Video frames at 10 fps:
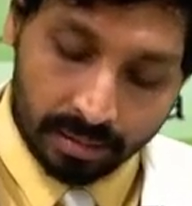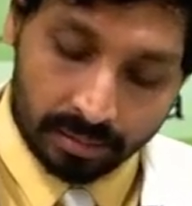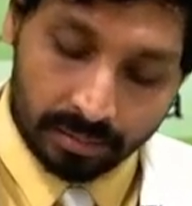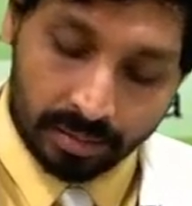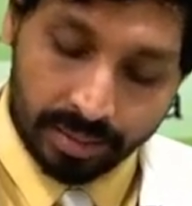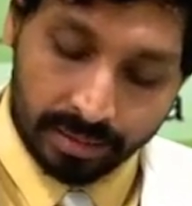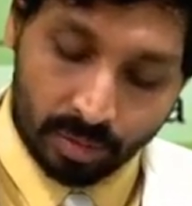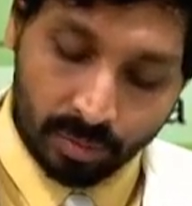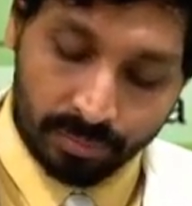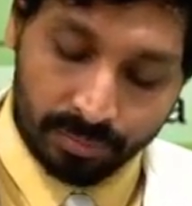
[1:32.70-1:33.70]
the death
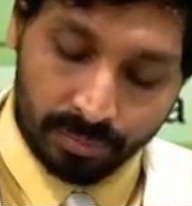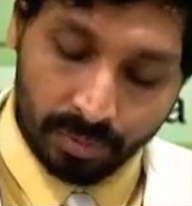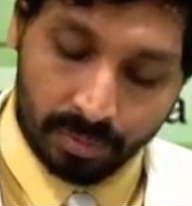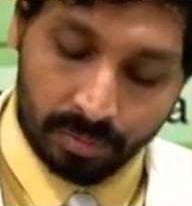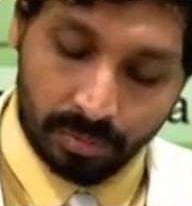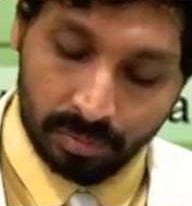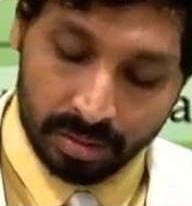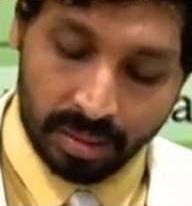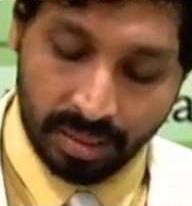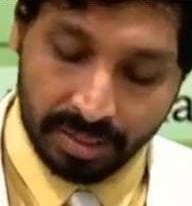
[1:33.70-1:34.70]
of the
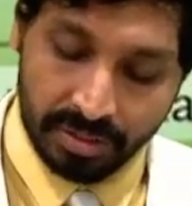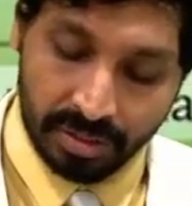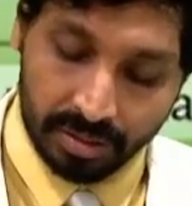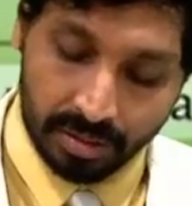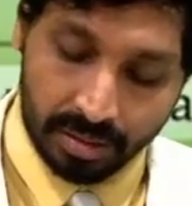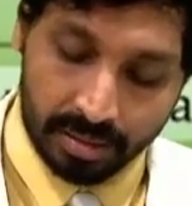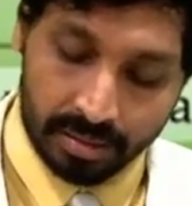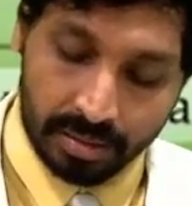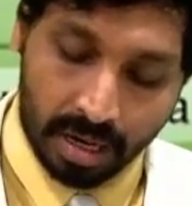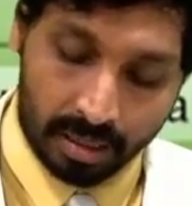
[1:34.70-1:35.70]
generation
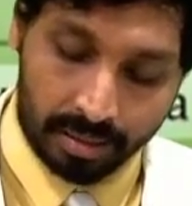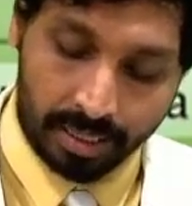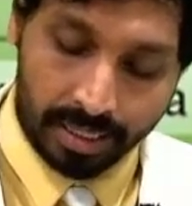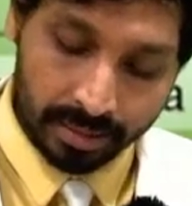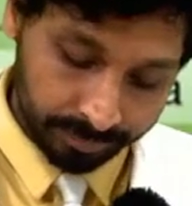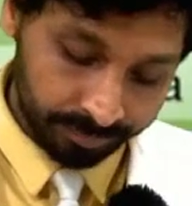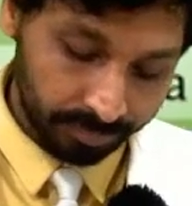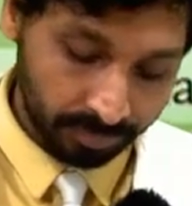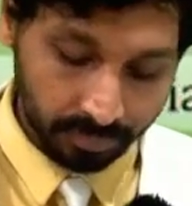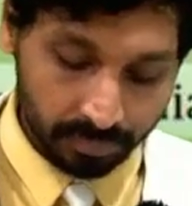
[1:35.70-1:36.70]
is heart attack,
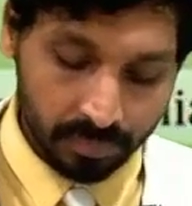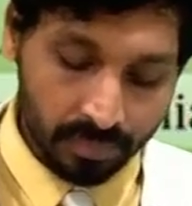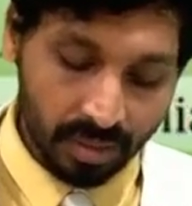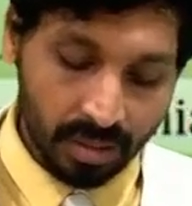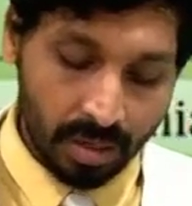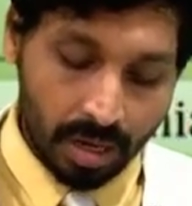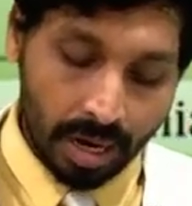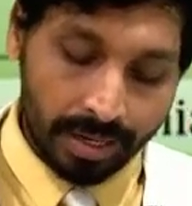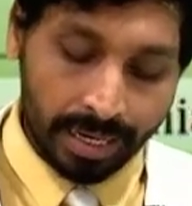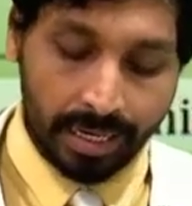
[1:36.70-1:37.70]

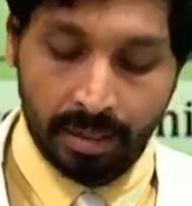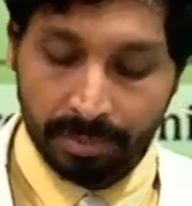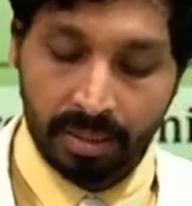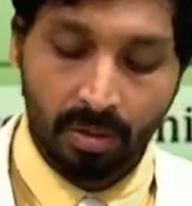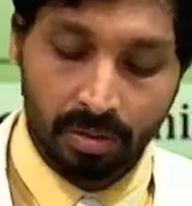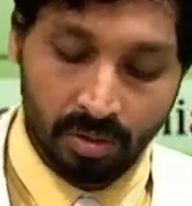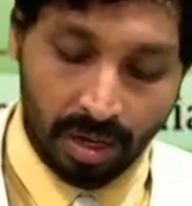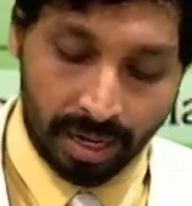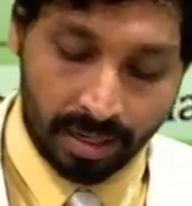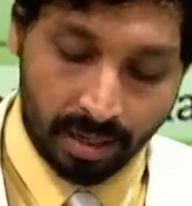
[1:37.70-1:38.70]
and elder brother also
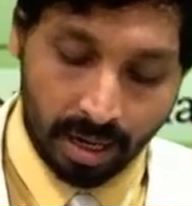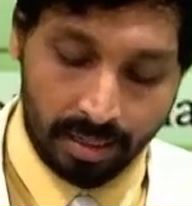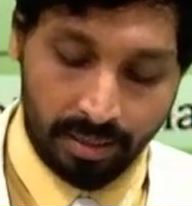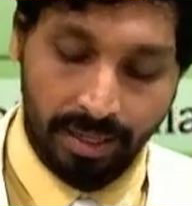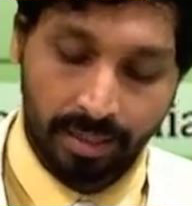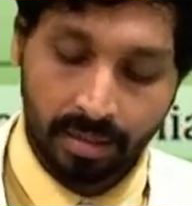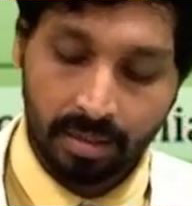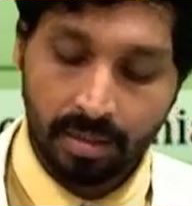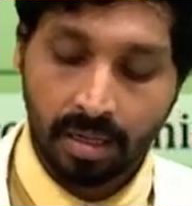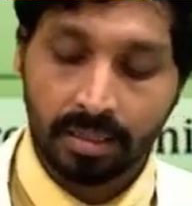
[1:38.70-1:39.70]
had heart attack
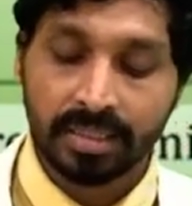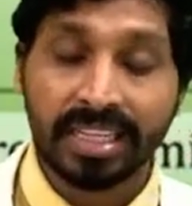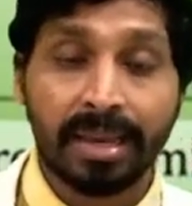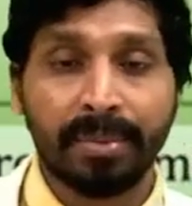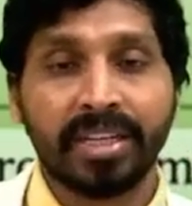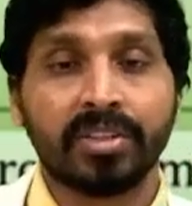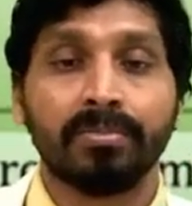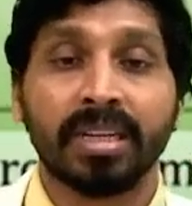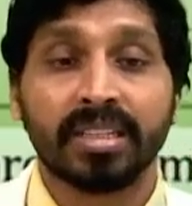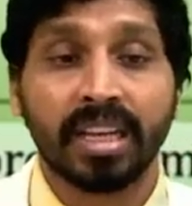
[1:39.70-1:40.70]
at the same age,
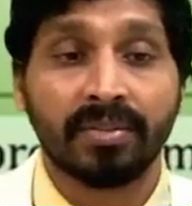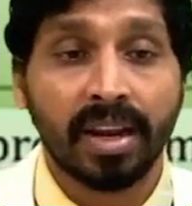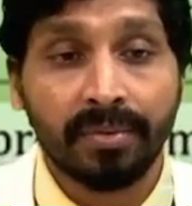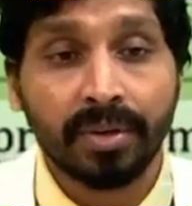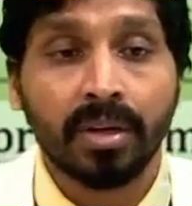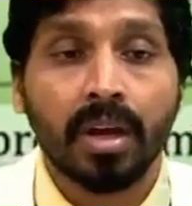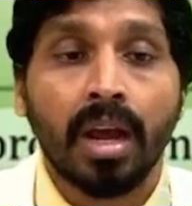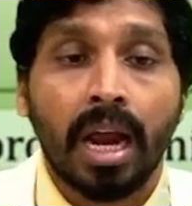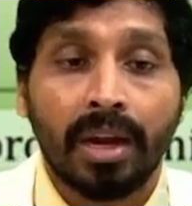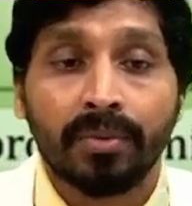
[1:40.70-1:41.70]
but survived
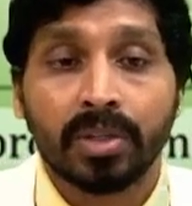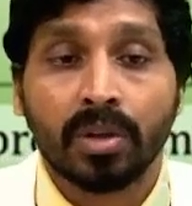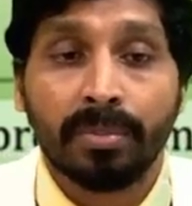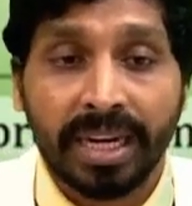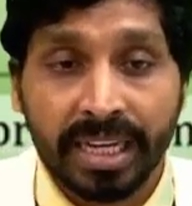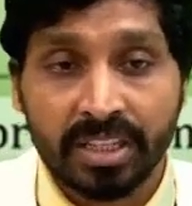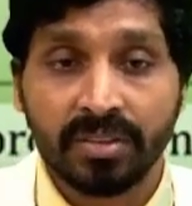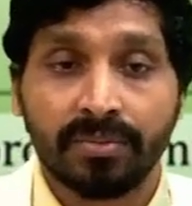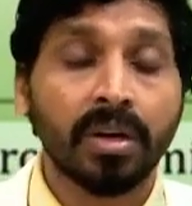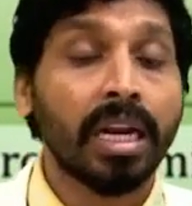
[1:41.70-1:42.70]
and was on medication
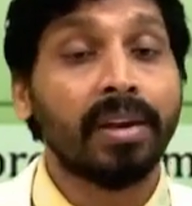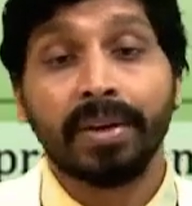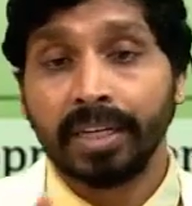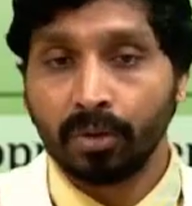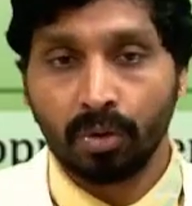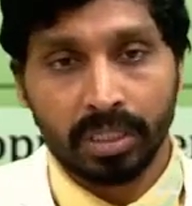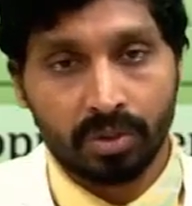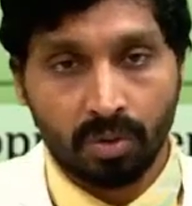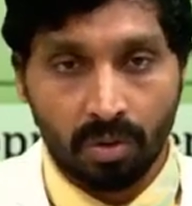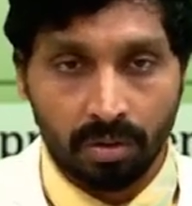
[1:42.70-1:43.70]
for elevated
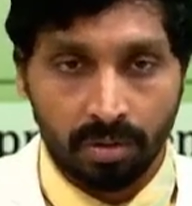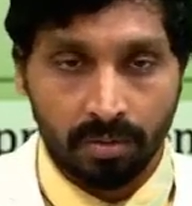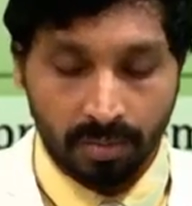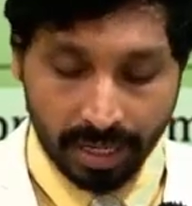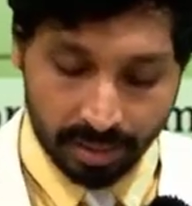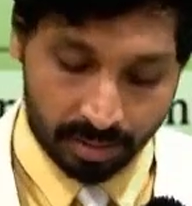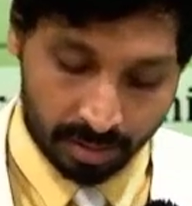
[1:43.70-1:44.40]
cholesterol, right.